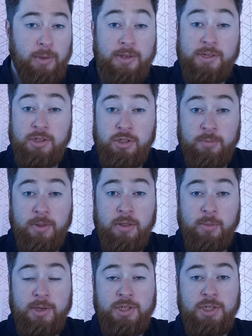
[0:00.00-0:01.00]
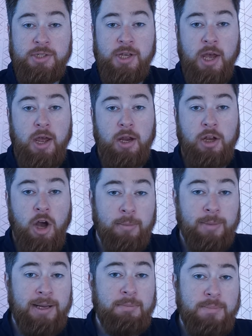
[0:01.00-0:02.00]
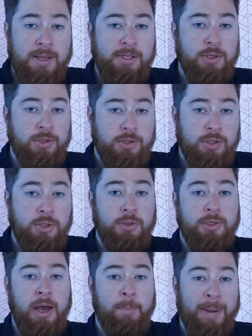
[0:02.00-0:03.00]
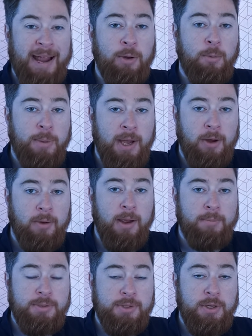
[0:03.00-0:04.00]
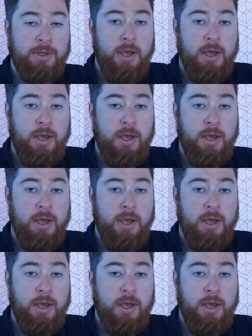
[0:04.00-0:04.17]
And this is something which is commonly misunderstood about Power Apps.